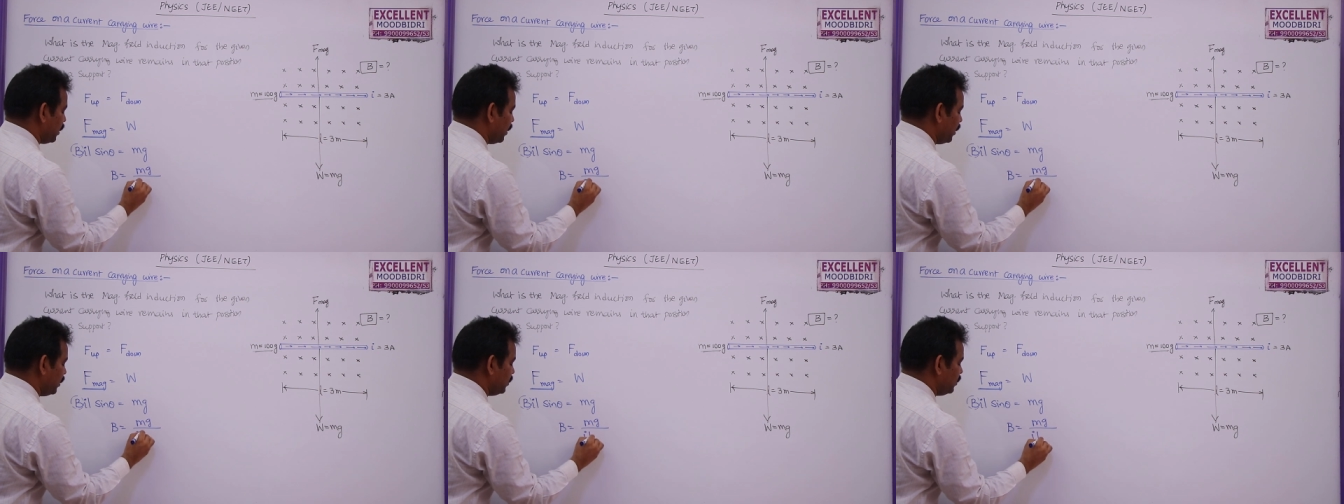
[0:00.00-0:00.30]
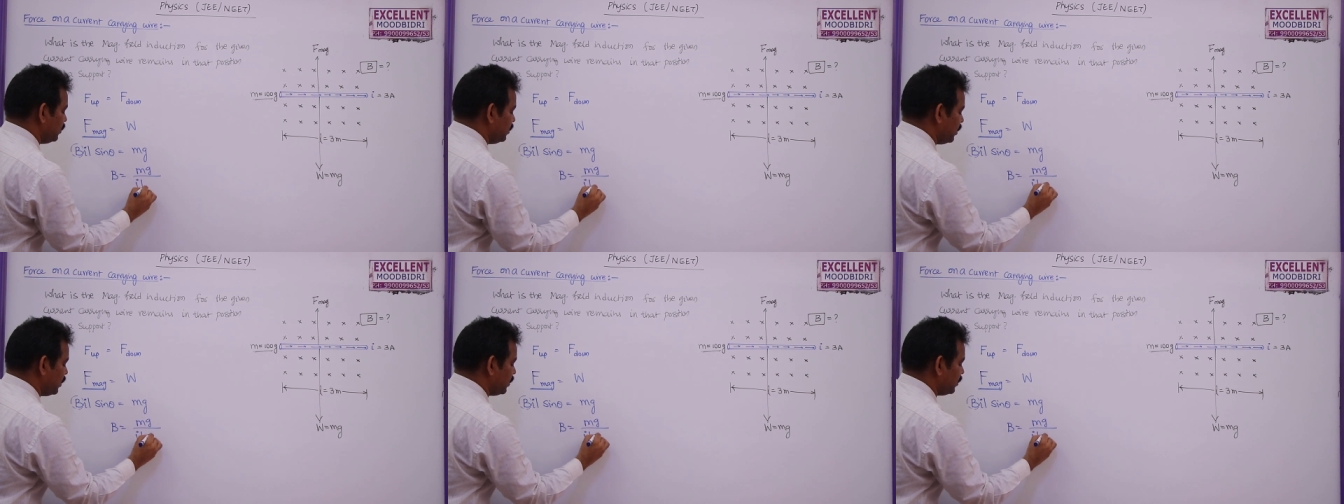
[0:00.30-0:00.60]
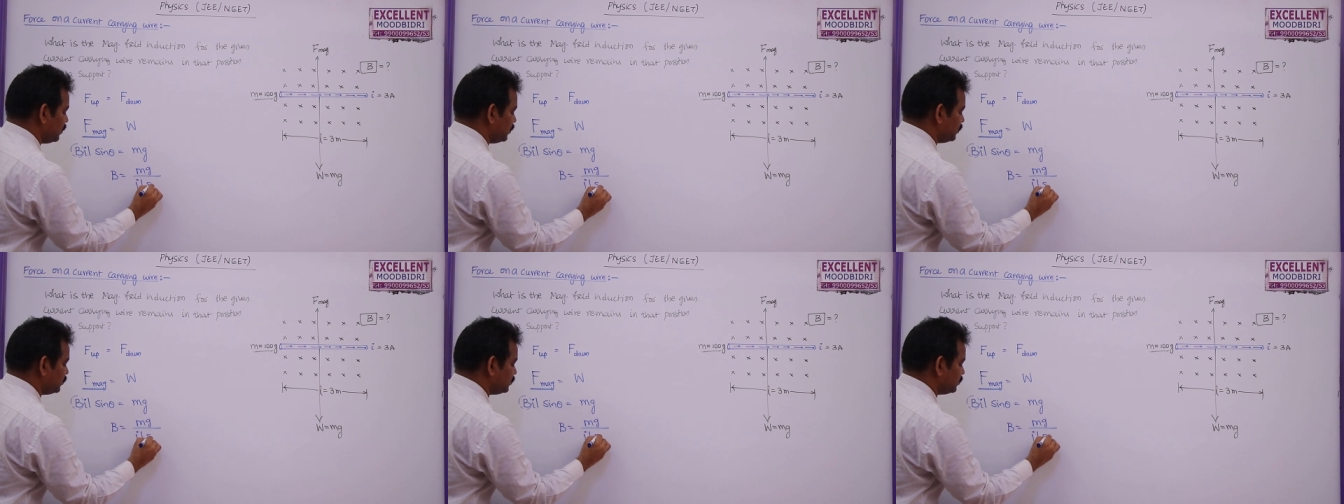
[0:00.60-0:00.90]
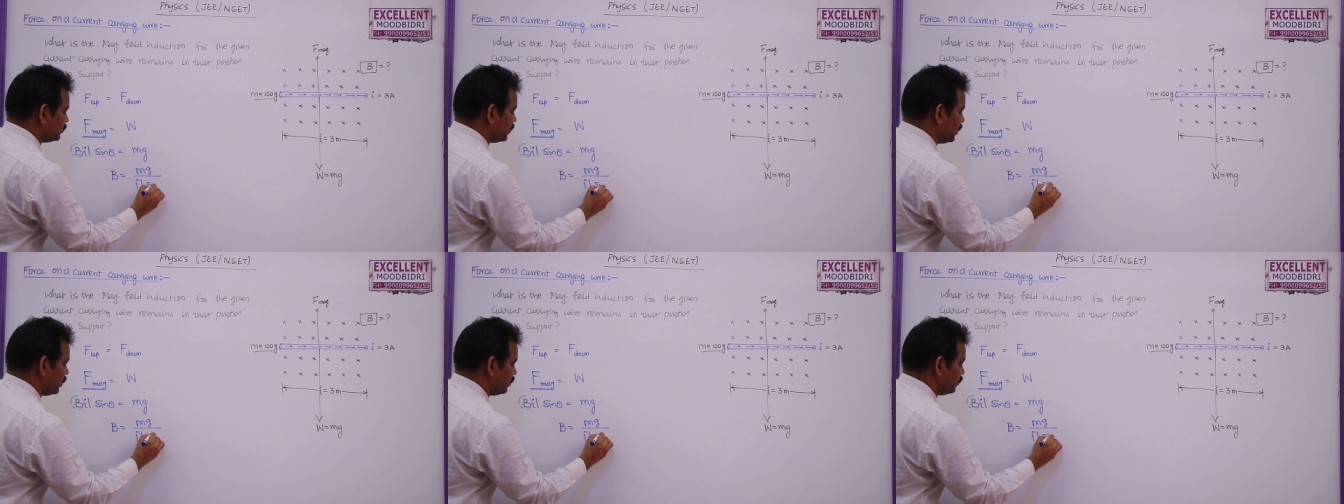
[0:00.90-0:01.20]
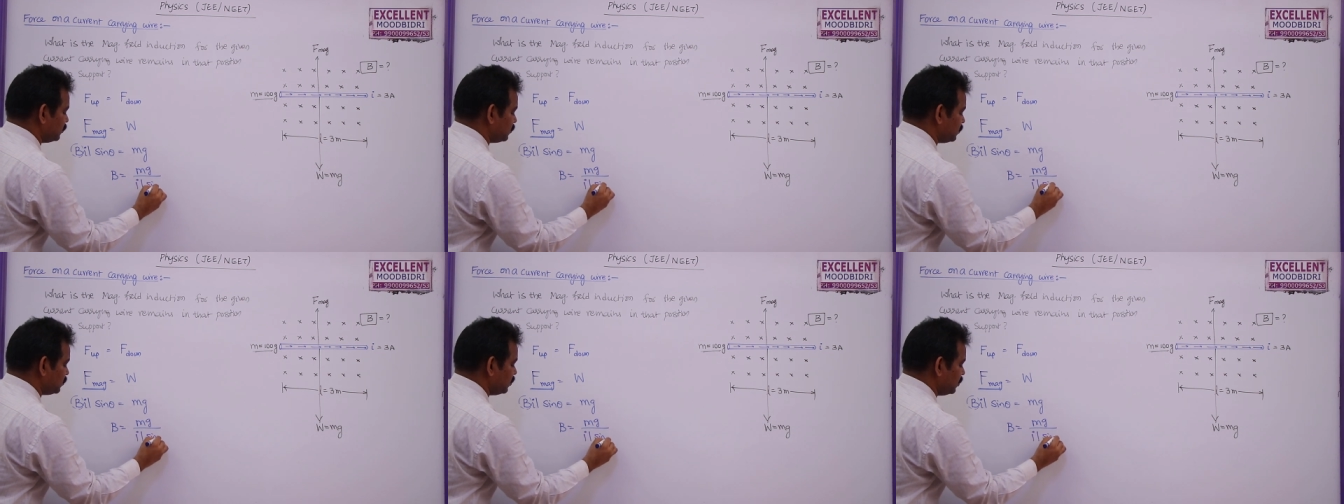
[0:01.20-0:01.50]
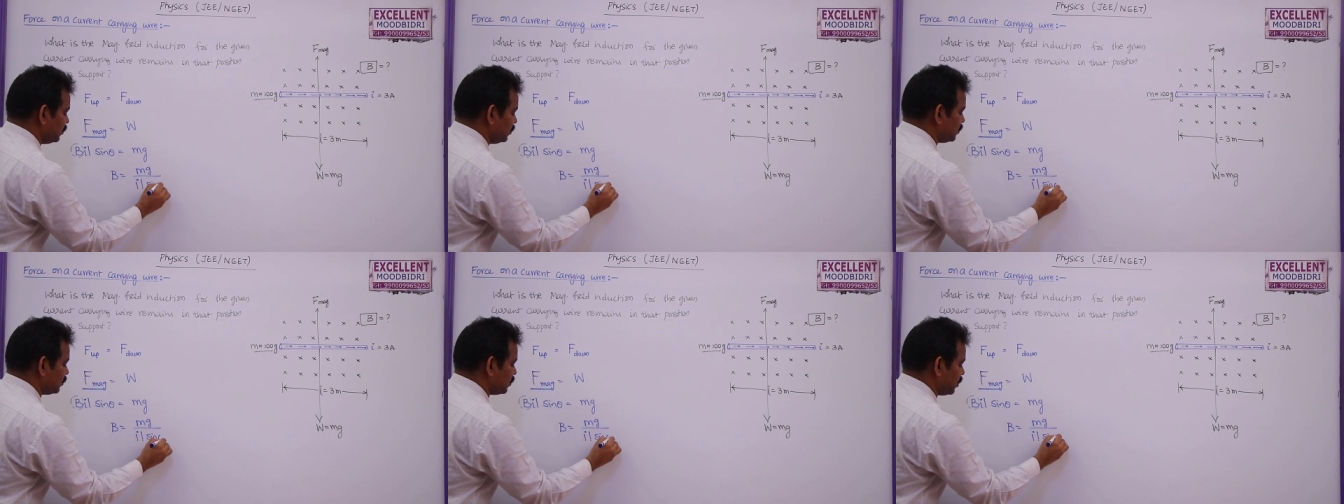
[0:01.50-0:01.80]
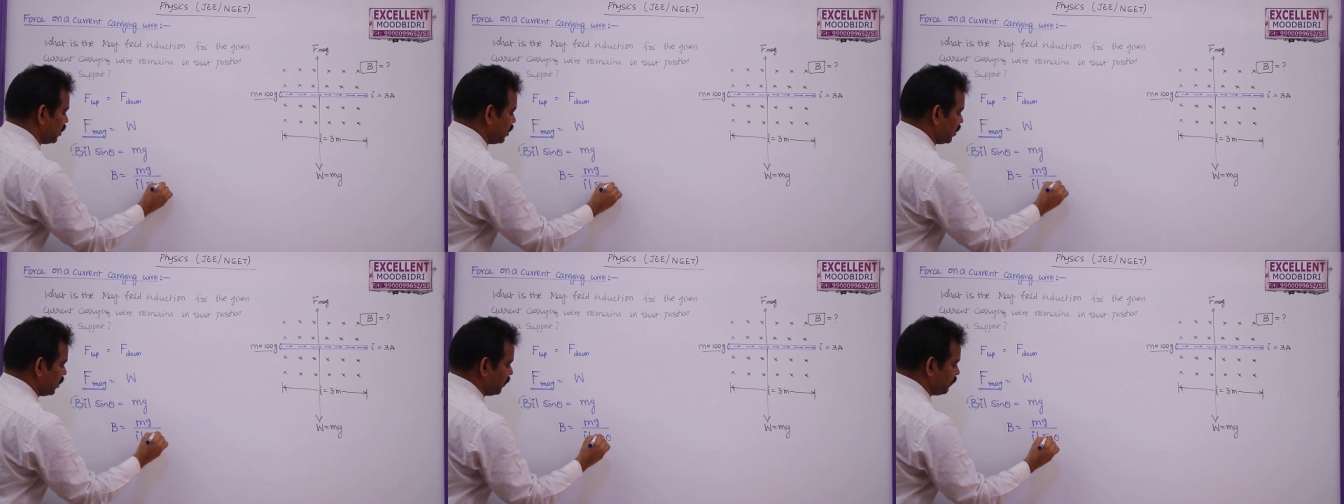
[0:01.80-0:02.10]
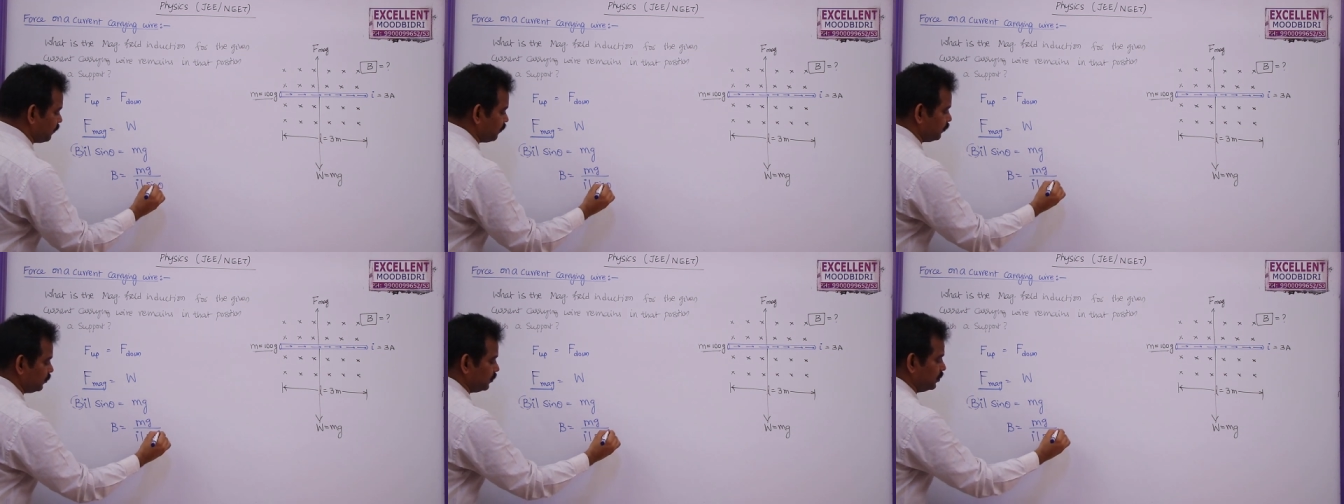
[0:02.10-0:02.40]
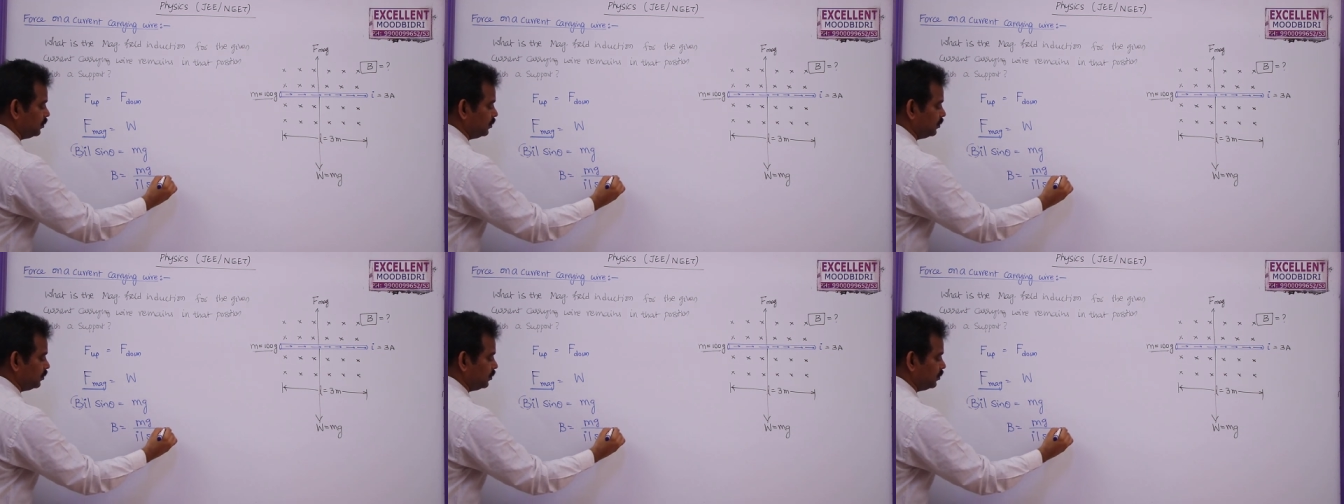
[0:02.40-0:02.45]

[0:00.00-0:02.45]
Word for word: IL sine theta.